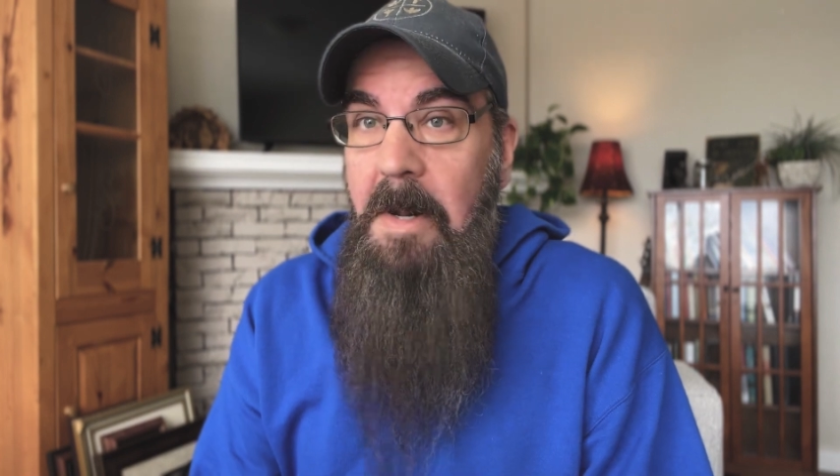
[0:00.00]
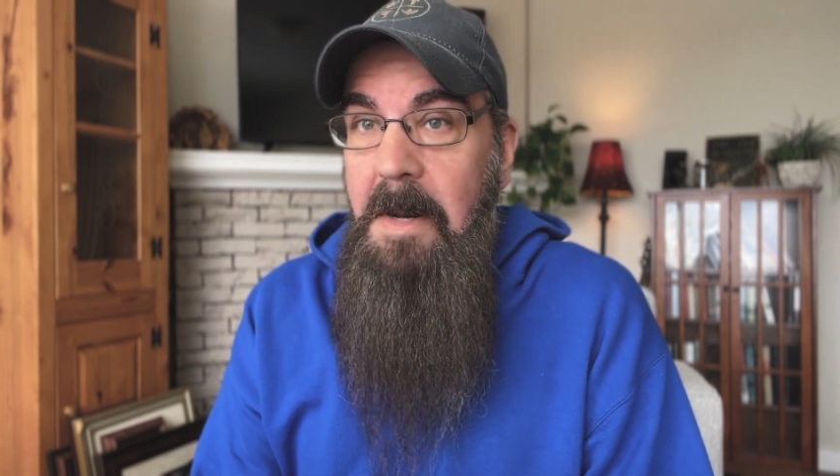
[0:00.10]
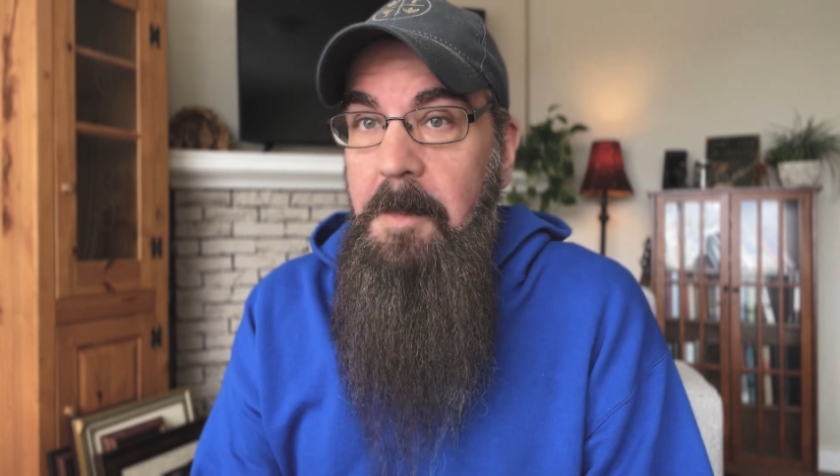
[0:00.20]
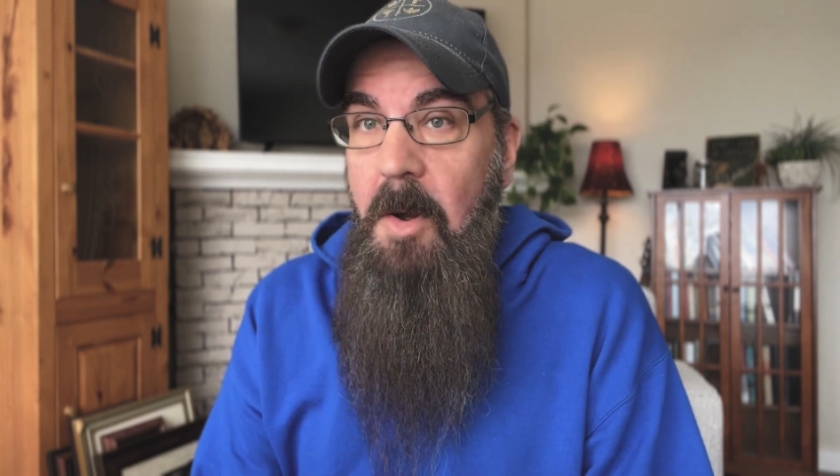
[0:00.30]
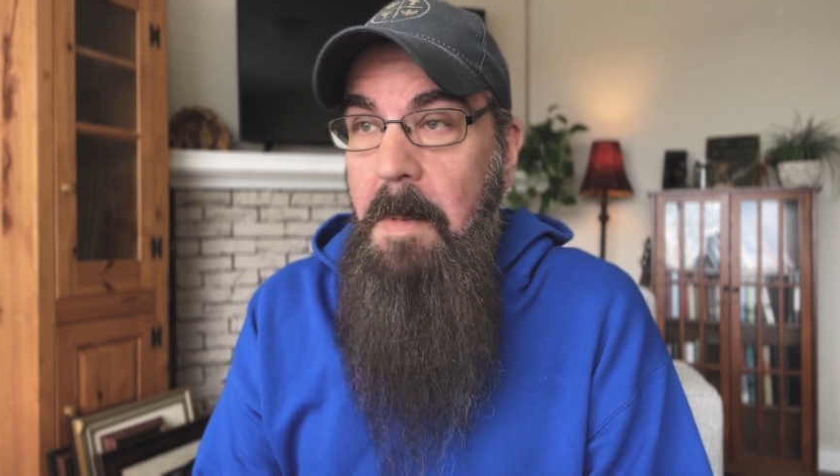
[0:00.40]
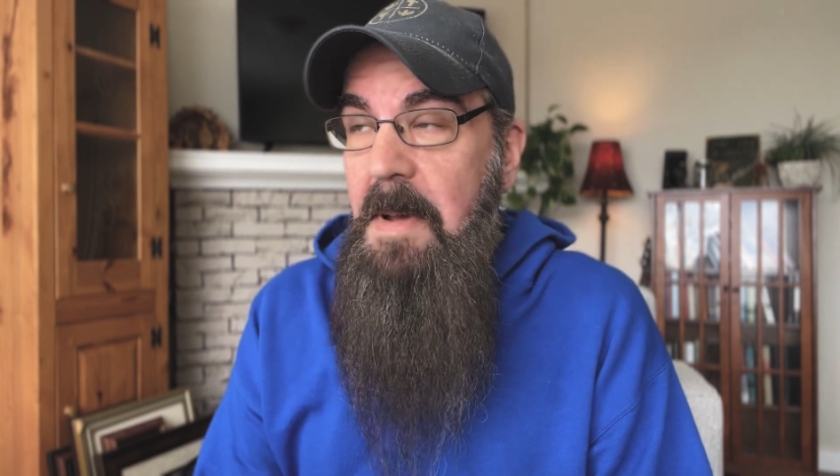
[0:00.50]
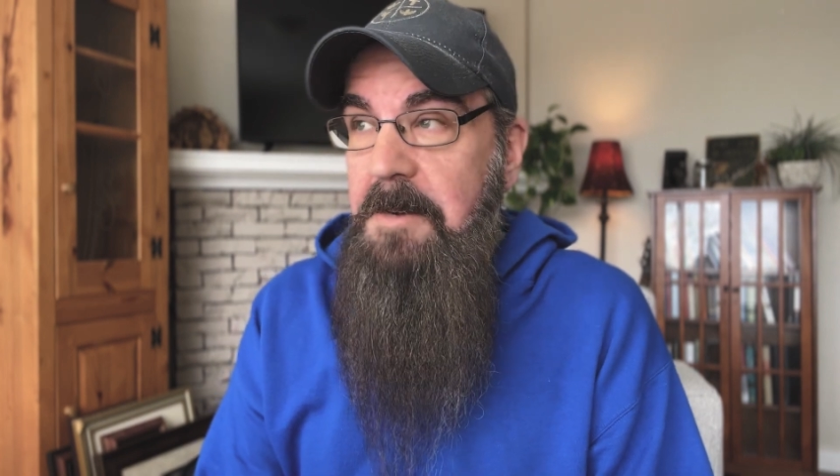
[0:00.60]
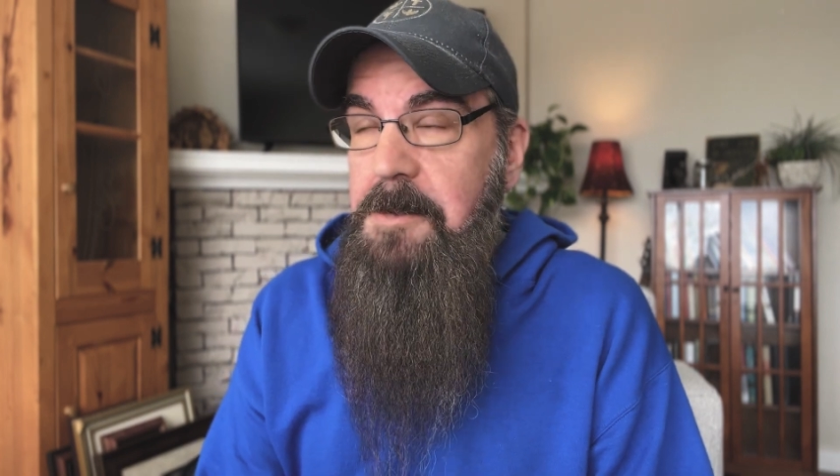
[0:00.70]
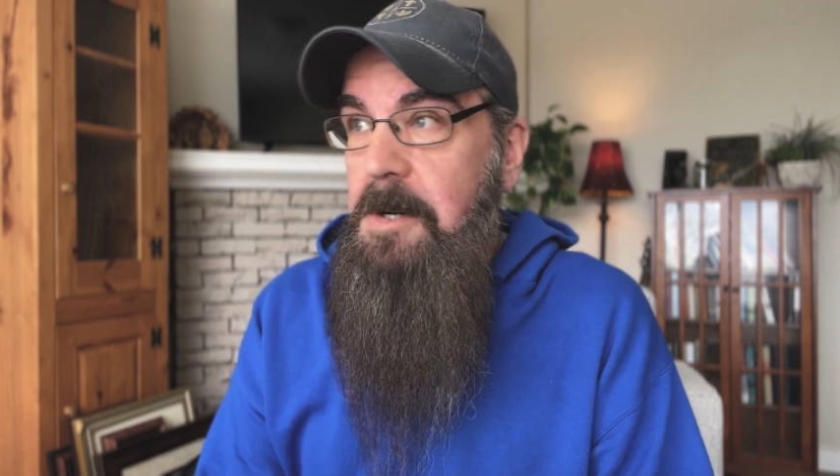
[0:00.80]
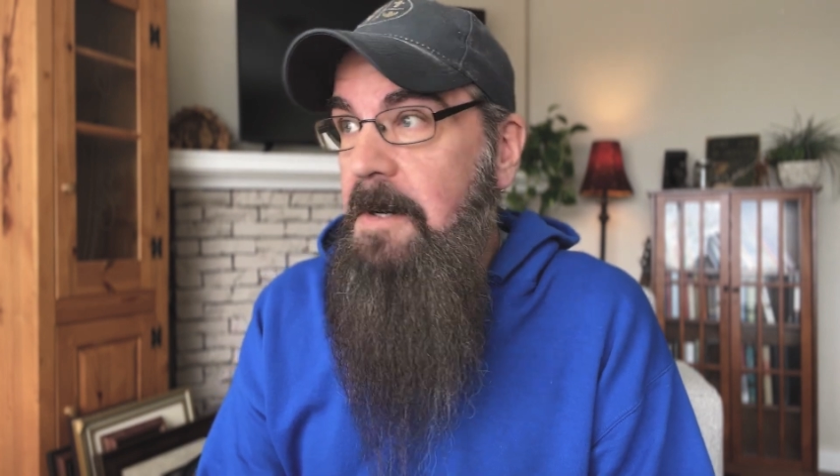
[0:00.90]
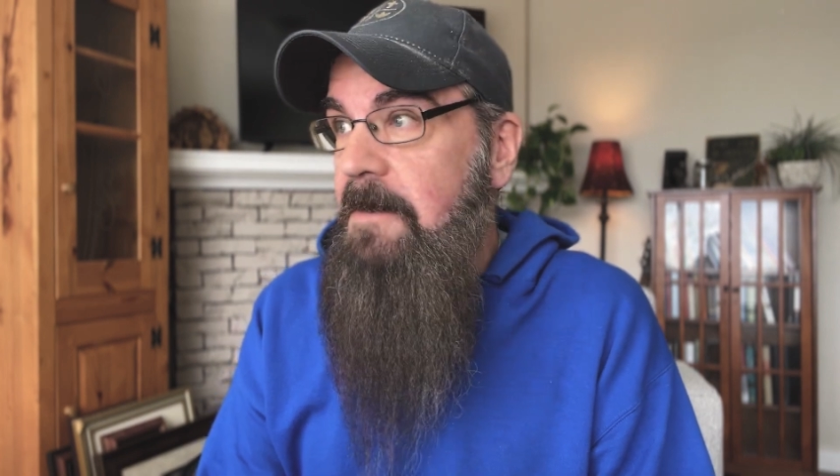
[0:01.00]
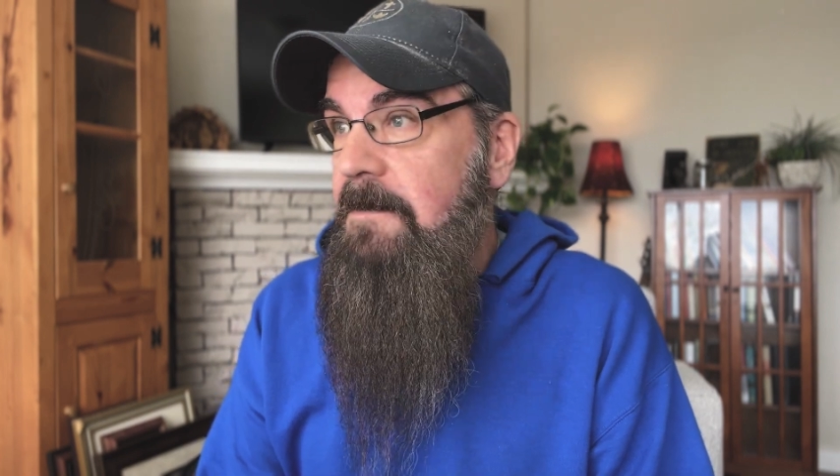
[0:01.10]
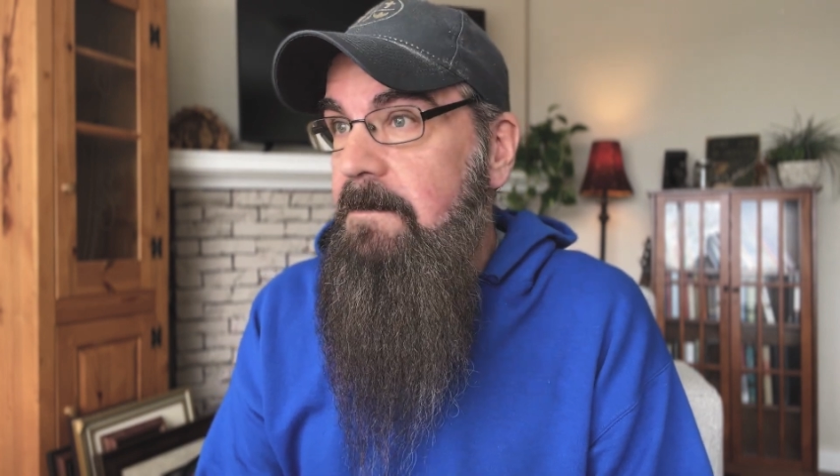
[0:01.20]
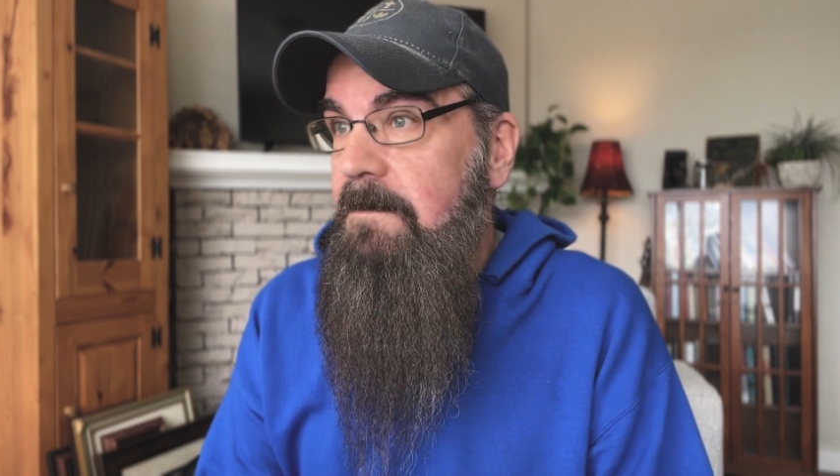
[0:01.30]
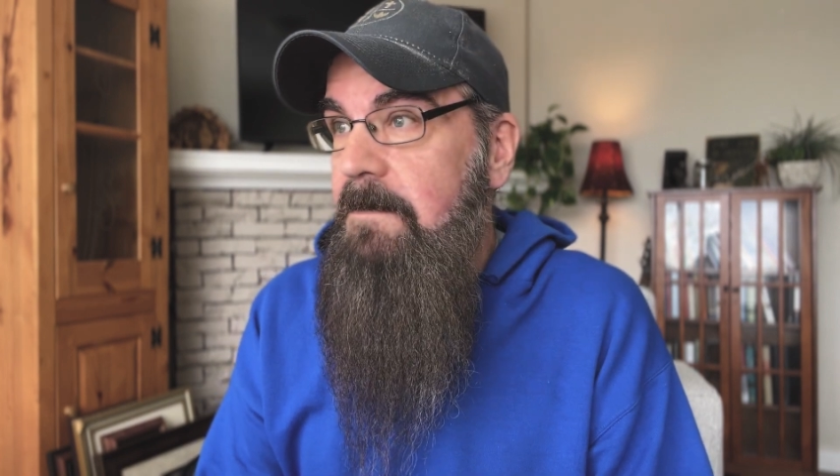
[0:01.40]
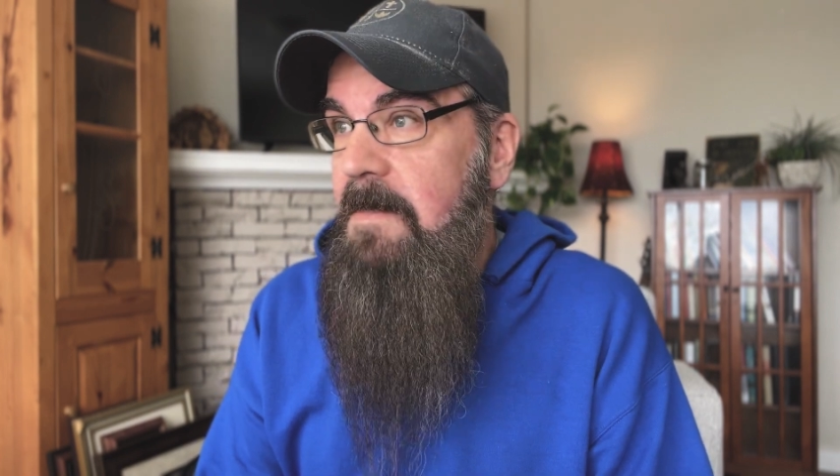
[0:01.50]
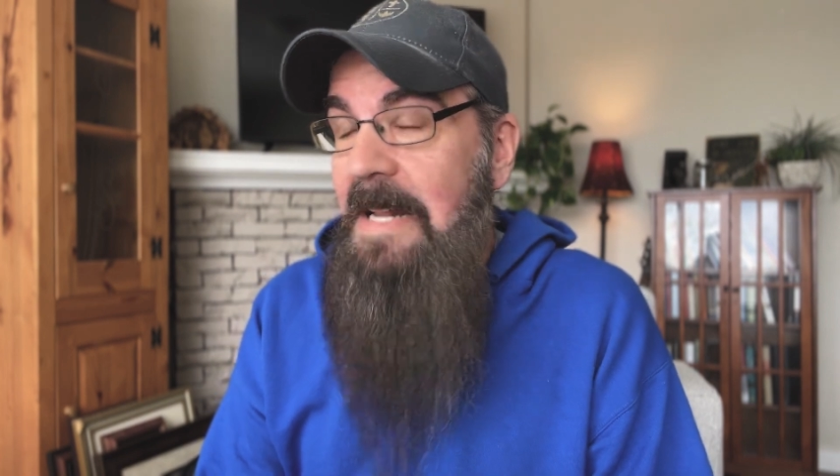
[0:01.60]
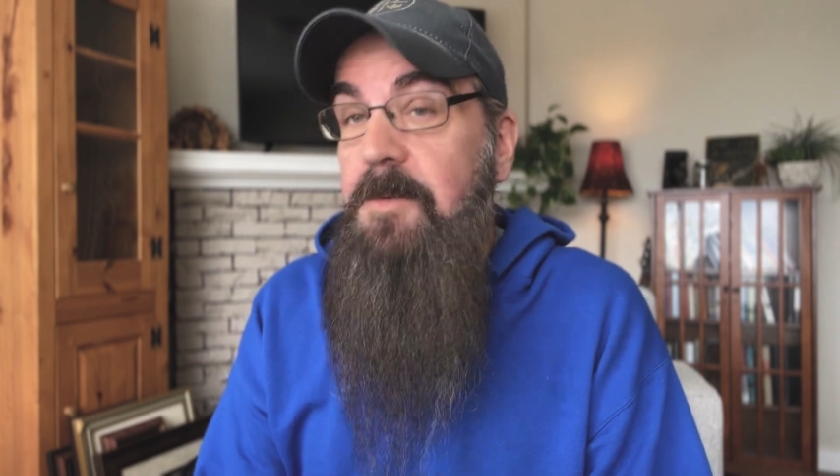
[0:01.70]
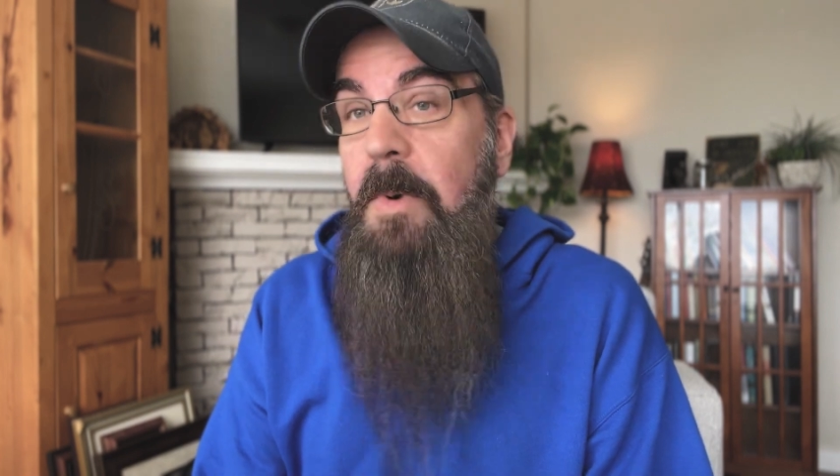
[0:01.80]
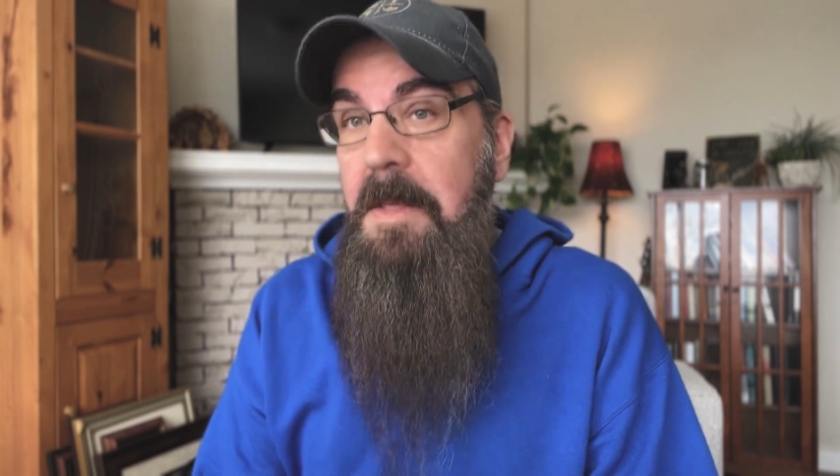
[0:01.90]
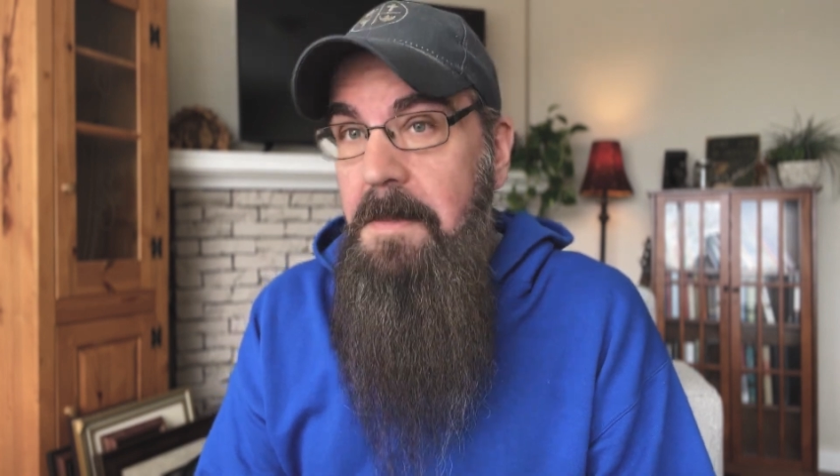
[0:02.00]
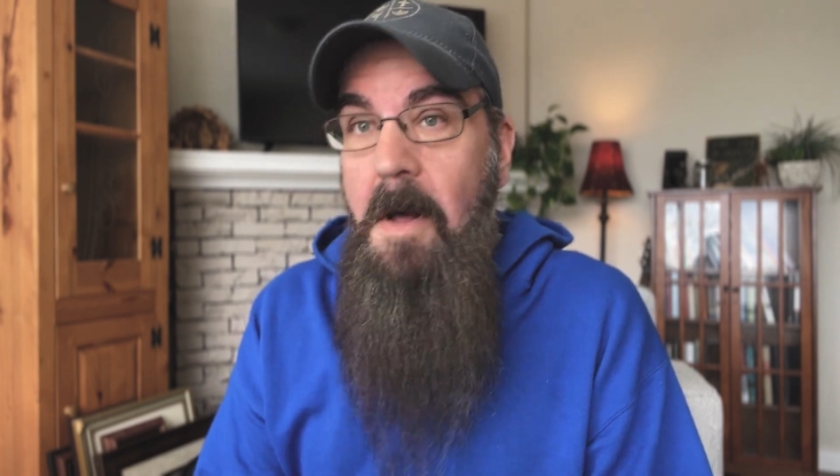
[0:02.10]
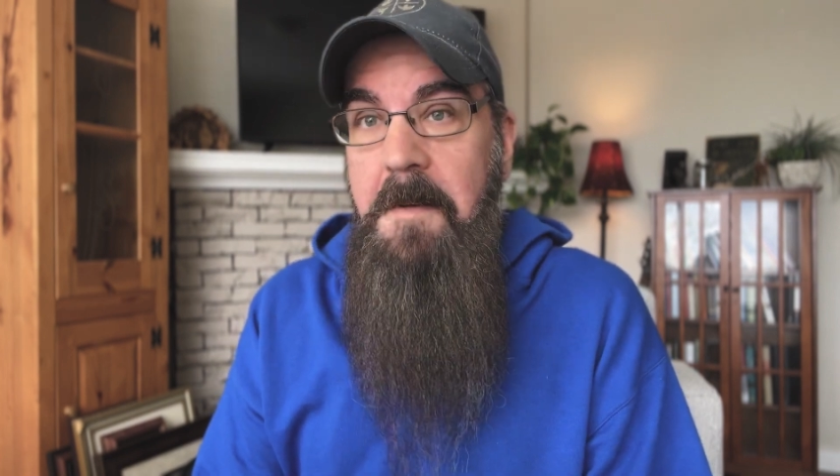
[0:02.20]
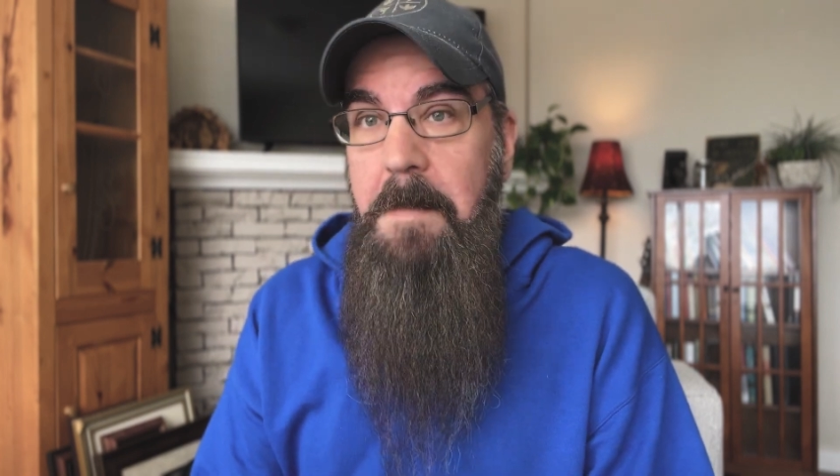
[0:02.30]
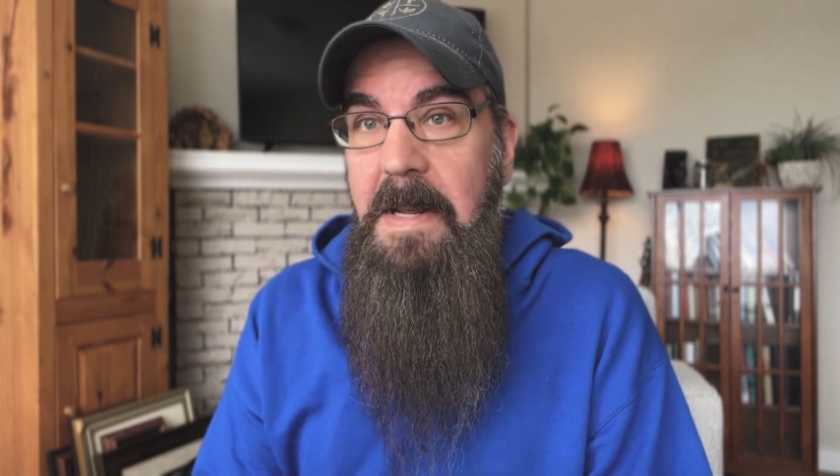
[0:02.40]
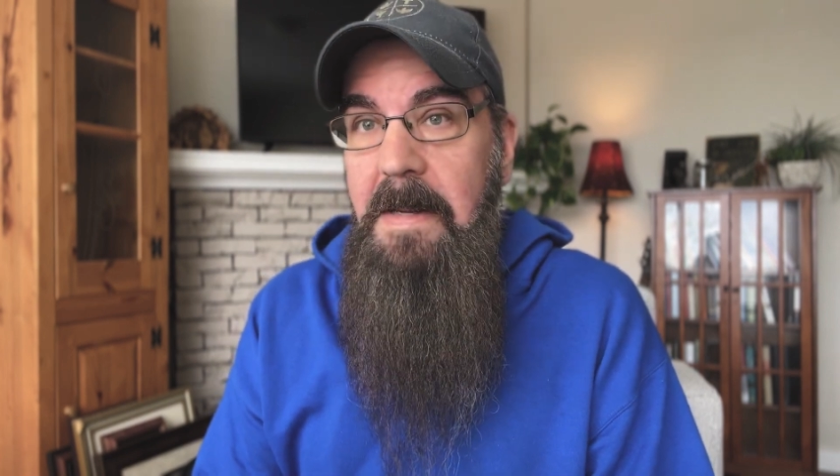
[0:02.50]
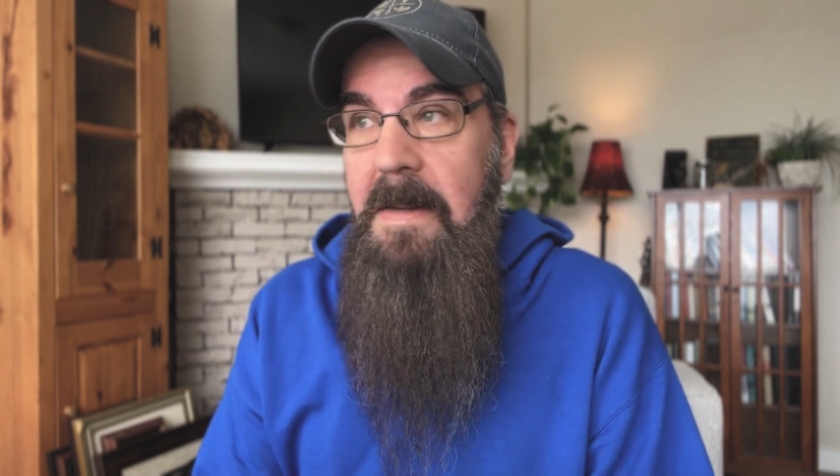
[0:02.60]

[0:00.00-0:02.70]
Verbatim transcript: me Pastor John. That's what he thought of me.